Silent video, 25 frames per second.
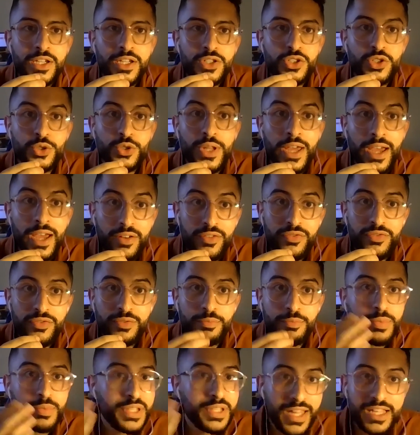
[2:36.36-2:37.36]
should
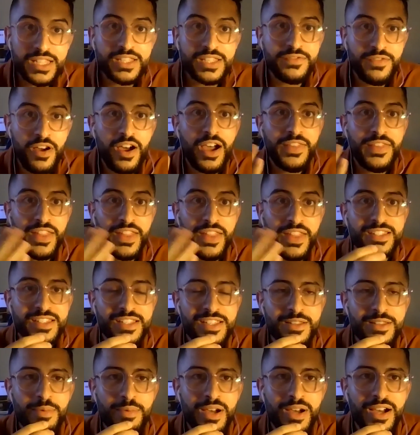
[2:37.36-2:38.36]
have, but that's fine. That's
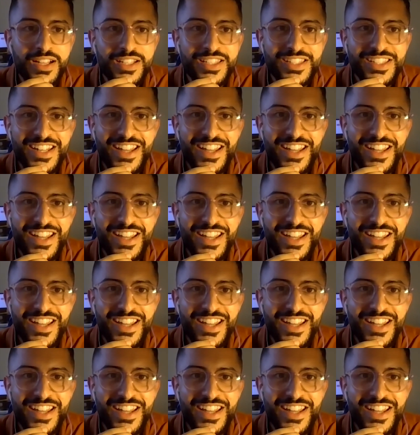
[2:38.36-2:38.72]
in the past.